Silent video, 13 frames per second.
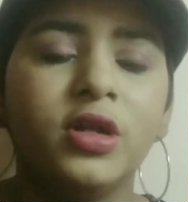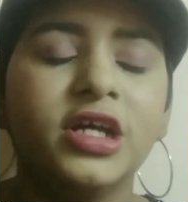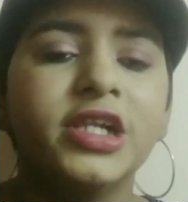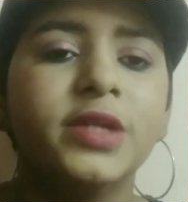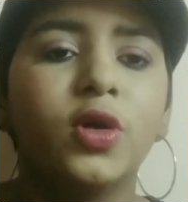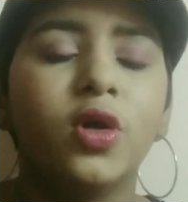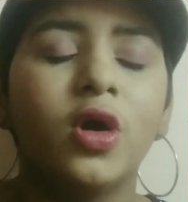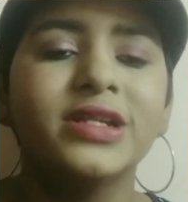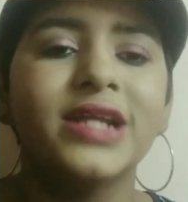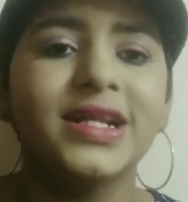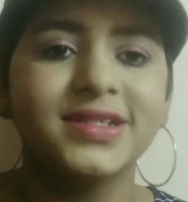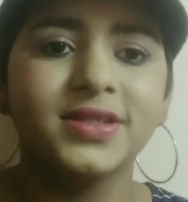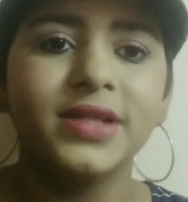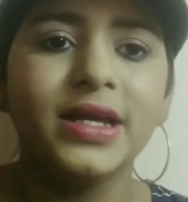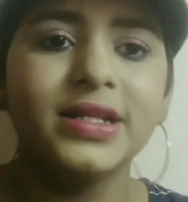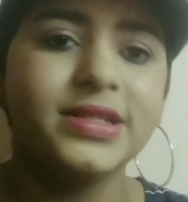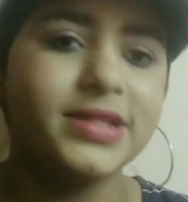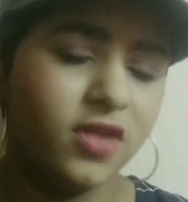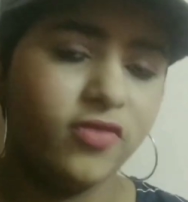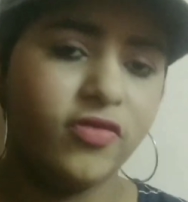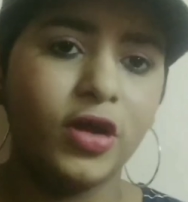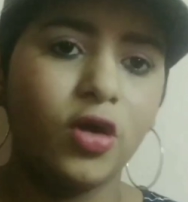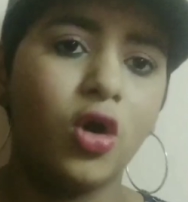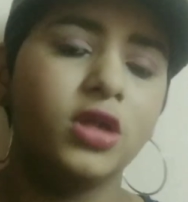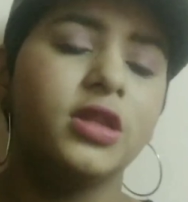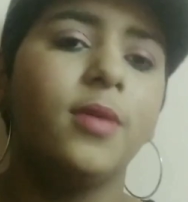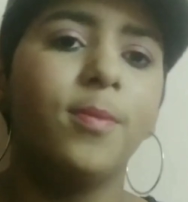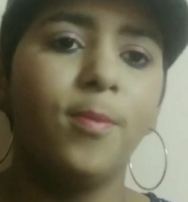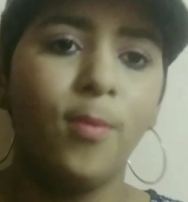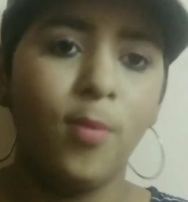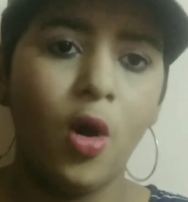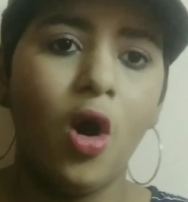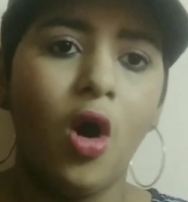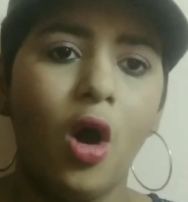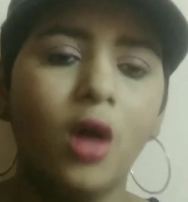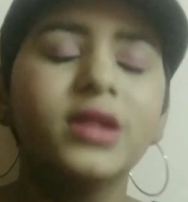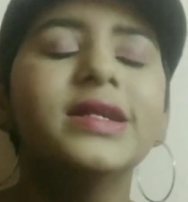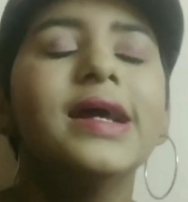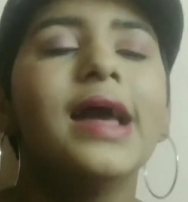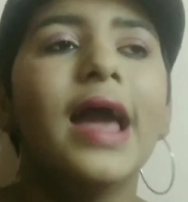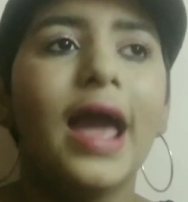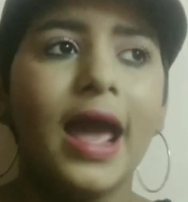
products because yesterday itself I got the box,